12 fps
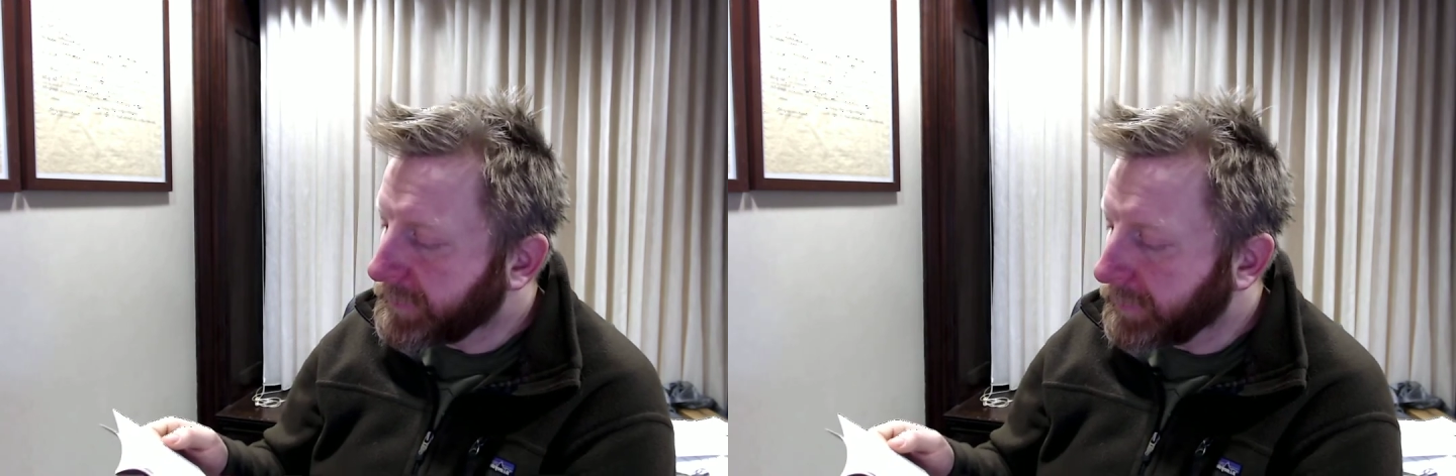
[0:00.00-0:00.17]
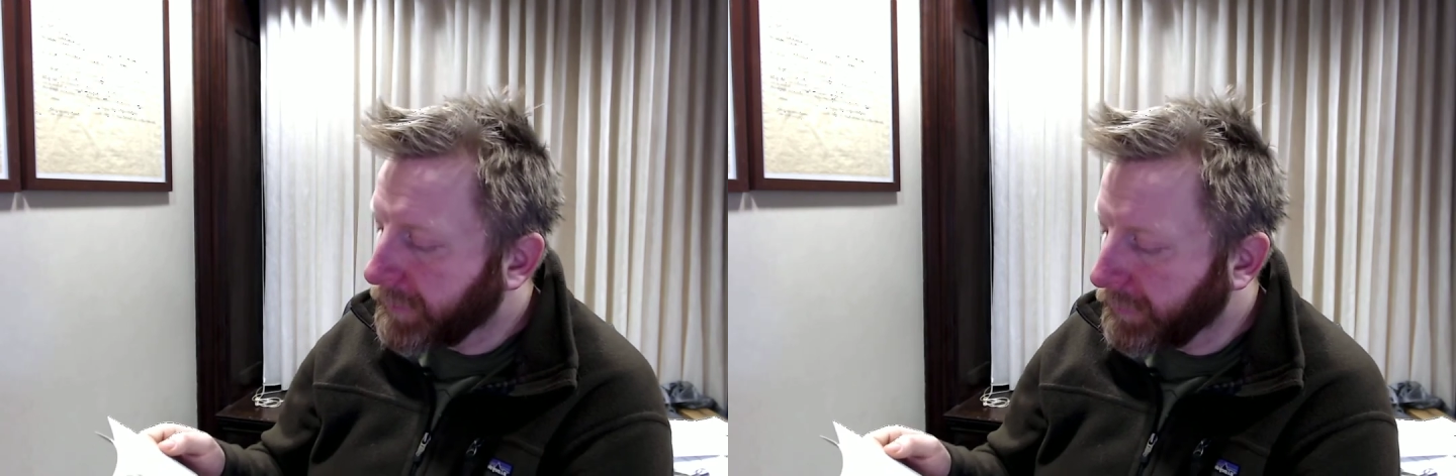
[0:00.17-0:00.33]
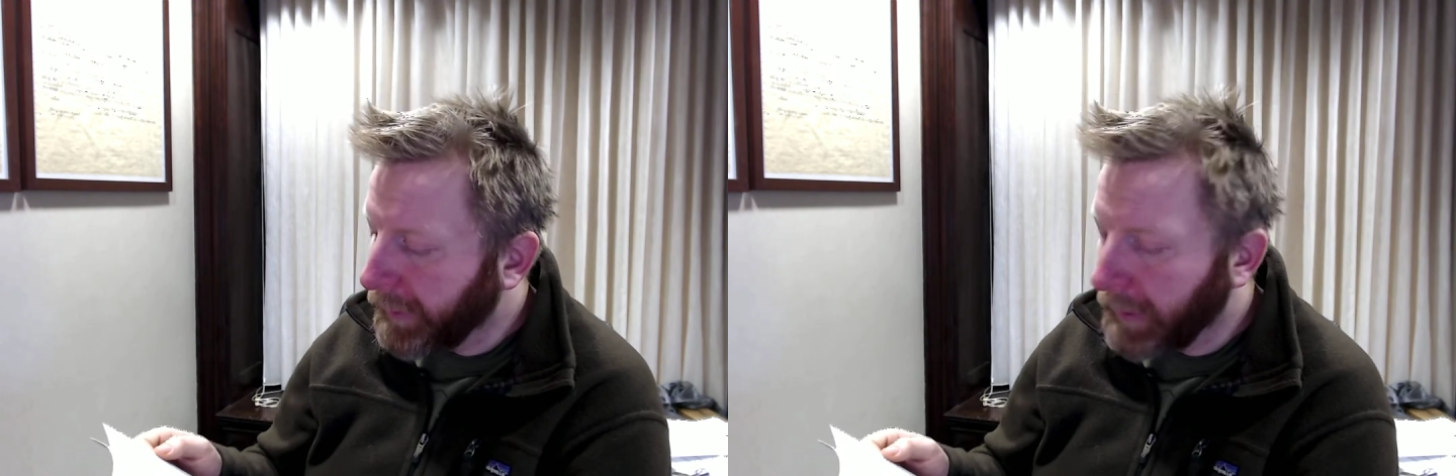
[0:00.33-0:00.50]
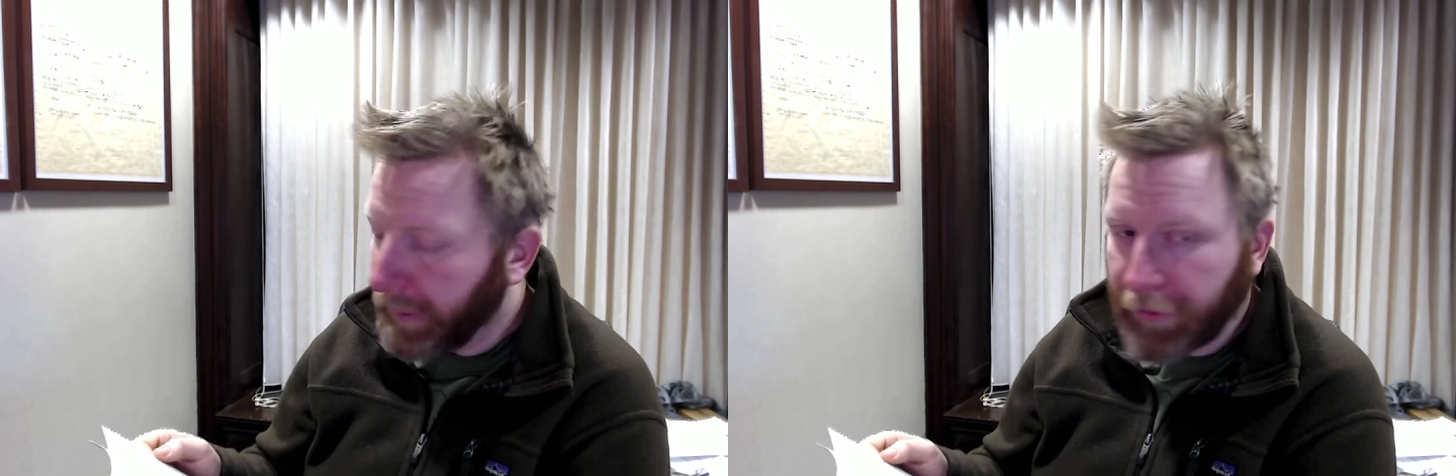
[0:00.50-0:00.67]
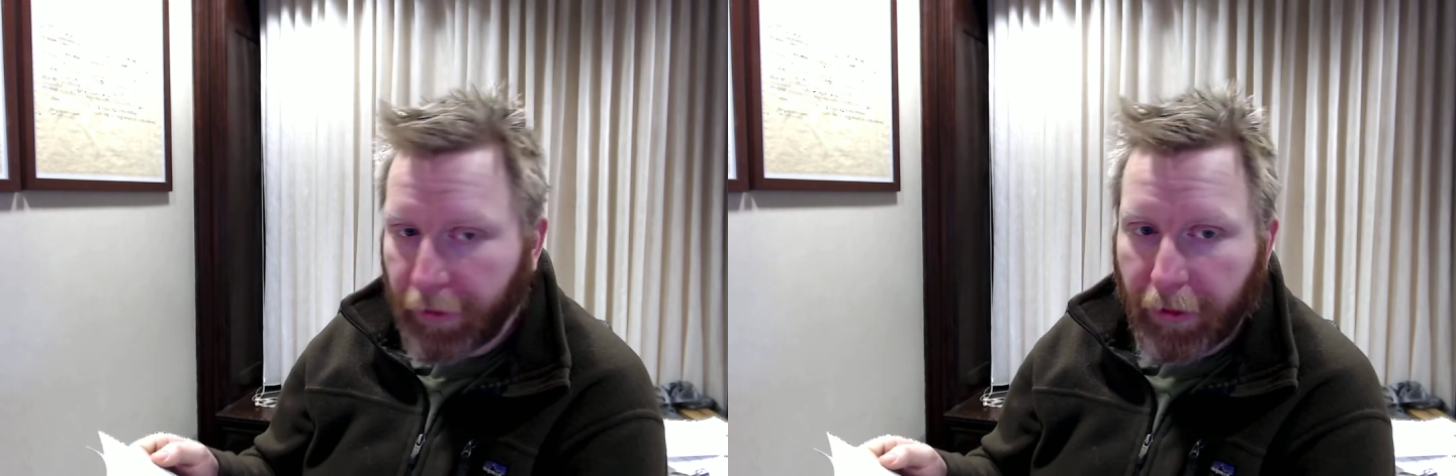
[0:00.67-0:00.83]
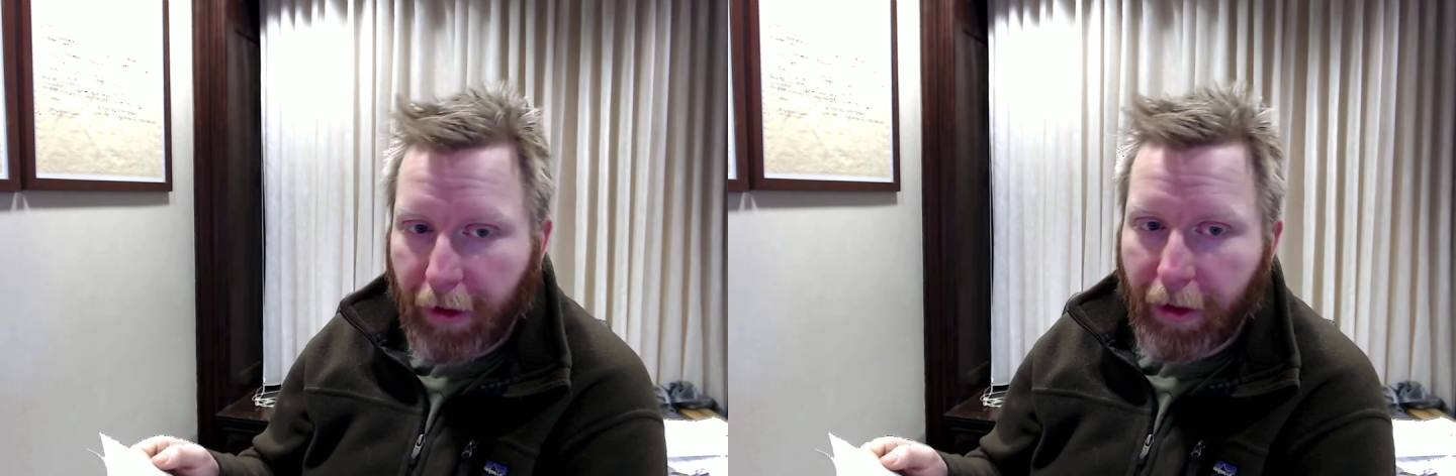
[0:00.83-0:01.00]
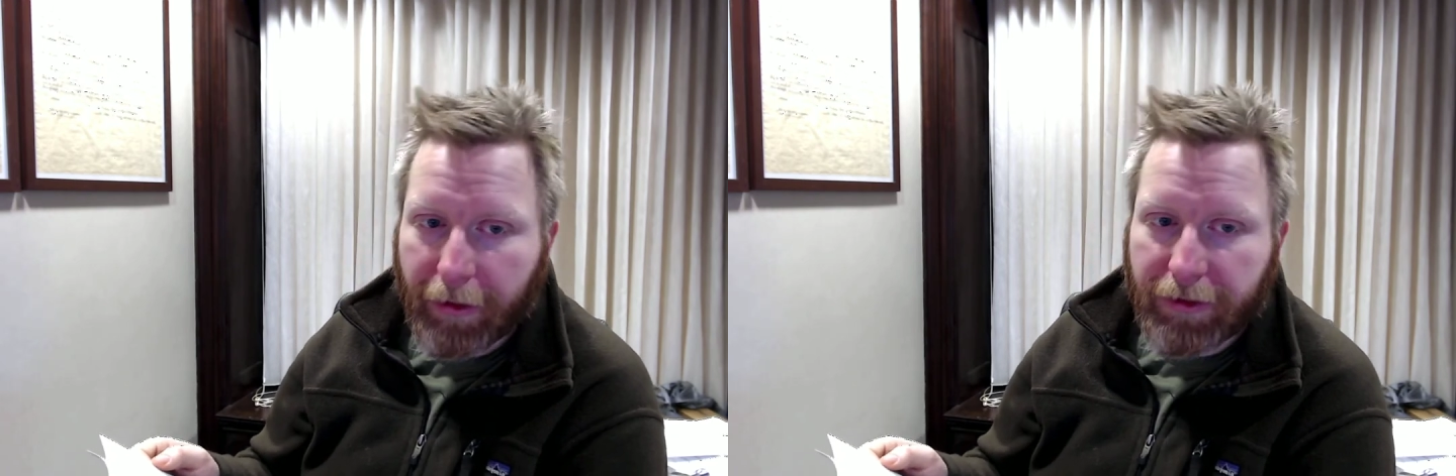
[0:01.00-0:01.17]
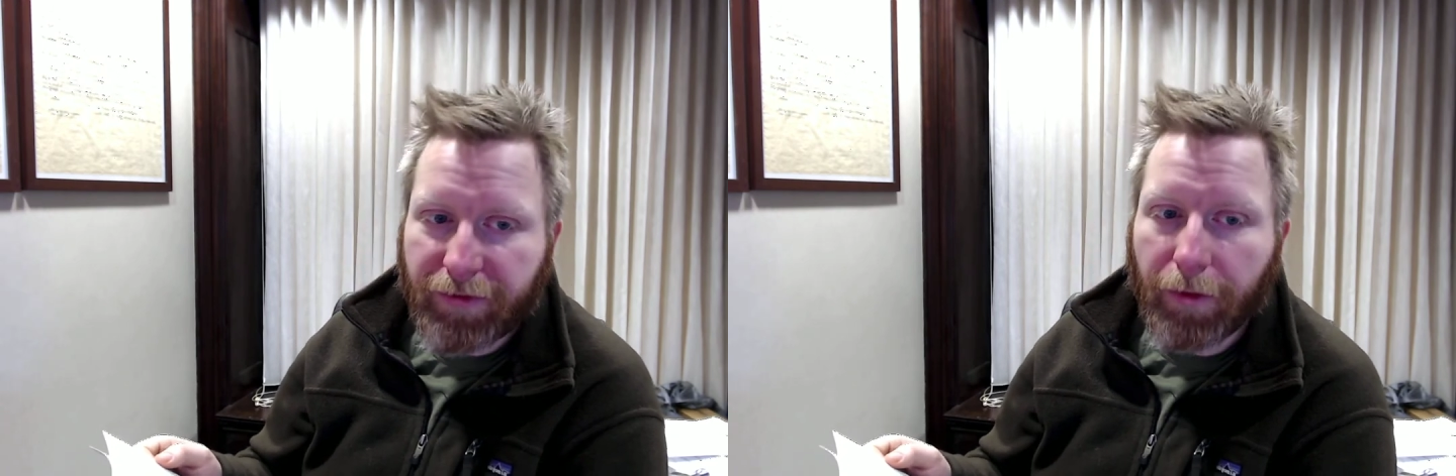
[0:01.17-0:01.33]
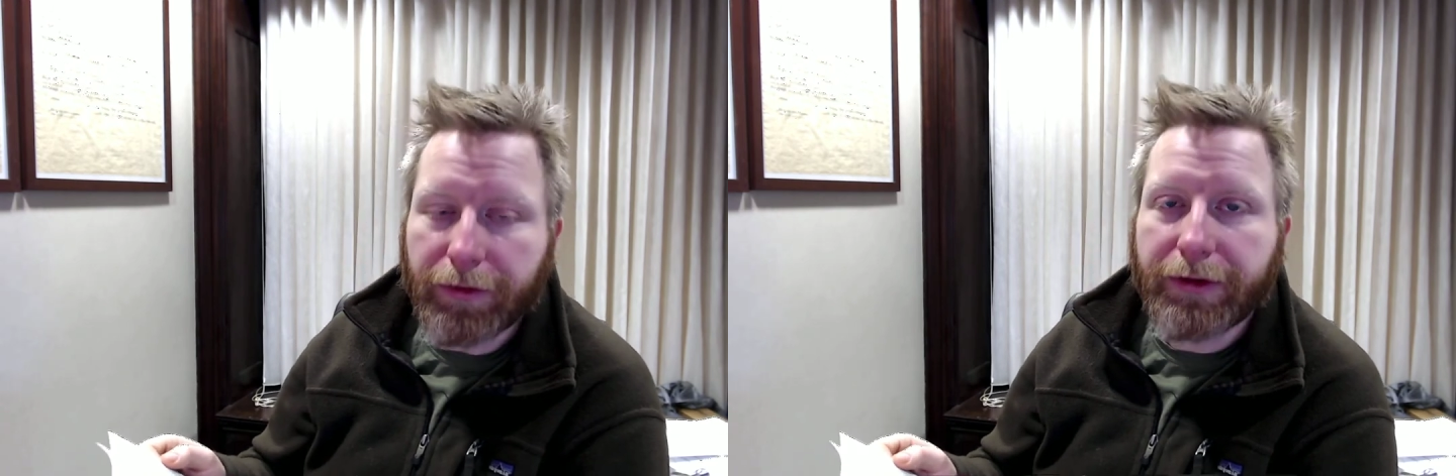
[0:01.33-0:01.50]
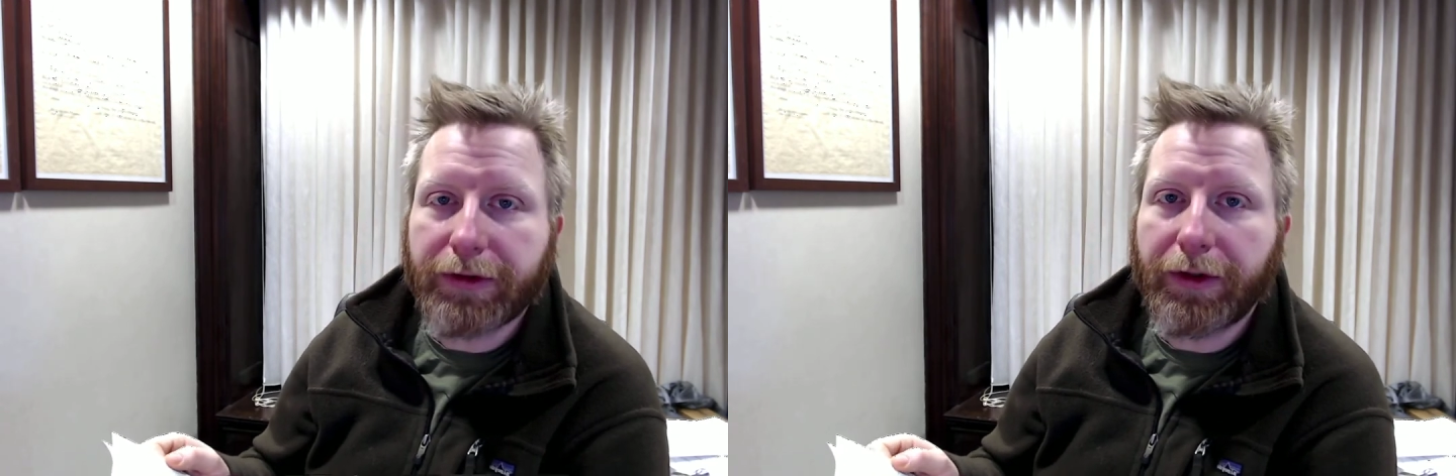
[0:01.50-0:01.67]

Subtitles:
3 Electoral College votes